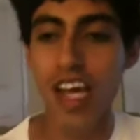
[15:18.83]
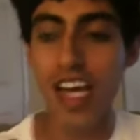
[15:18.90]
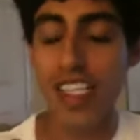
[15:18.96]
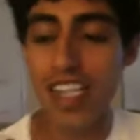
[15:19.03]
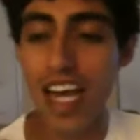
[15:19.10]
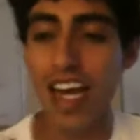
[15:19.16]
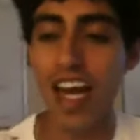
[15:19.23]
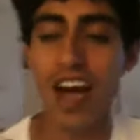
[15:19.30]

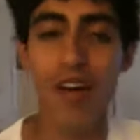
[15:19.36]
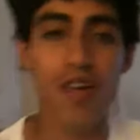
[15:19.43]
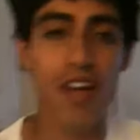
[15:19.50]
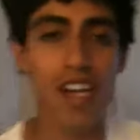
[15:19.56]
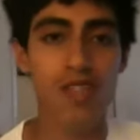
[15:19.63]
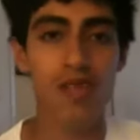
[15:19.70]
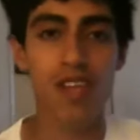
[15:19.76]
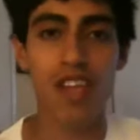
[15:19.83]
That's kind of how
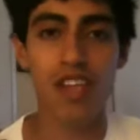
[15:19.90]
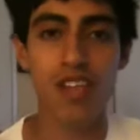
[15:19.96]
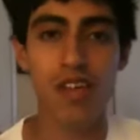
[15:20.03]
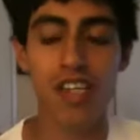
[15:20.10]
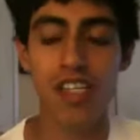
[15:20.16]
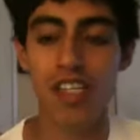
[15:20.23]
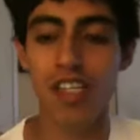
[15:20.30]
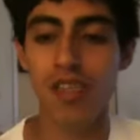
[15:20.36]
it is with us
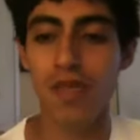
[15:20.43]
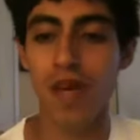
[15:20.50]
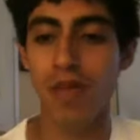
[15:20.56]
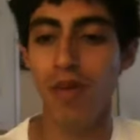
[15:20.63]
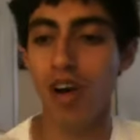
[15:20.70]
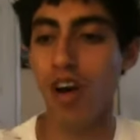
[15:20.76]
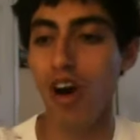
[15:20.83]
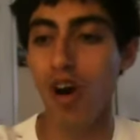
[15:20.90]
Christians,
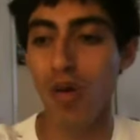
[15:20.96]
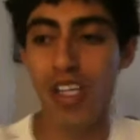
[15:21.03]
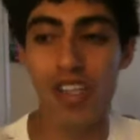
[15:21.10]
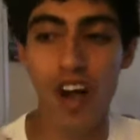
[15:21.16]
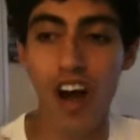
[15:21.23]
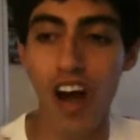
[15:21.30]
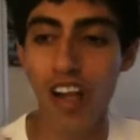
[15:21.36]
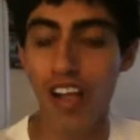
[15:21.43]
man. We're
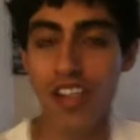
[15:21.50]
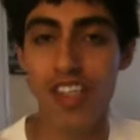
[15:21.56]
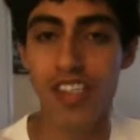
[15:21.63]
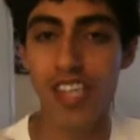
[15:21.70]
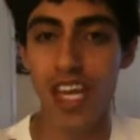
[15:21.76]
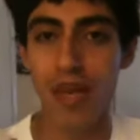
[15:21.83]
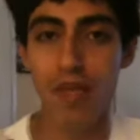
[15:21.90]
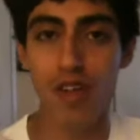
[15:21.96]
always all on the
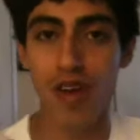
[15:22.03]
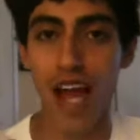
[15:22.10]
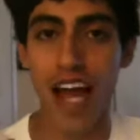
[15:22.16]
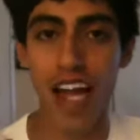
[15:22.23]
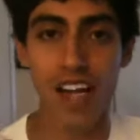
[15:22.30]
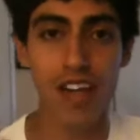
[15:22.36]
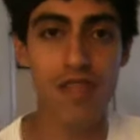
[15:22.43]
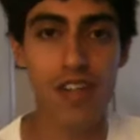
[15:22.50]
same
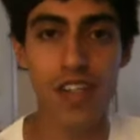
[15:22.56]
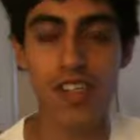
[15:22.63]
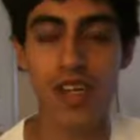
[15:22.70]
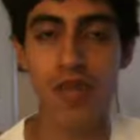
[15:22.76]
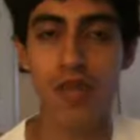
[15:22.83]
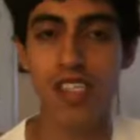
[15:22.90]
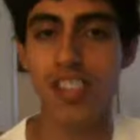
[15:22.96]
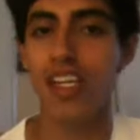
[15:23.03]
track for
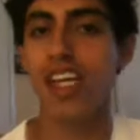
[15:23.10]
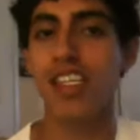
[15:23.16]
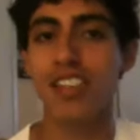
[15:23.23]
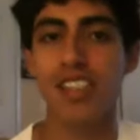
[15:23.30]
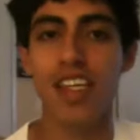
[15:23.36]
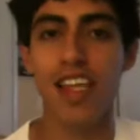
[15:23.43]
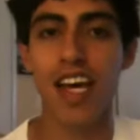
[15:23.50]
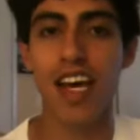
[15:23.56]
some reason. I
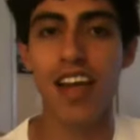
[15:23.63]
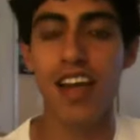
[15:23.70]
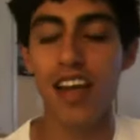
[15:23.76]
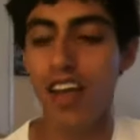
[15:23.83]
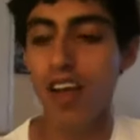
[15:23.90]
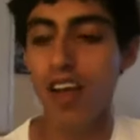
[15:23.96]
see that.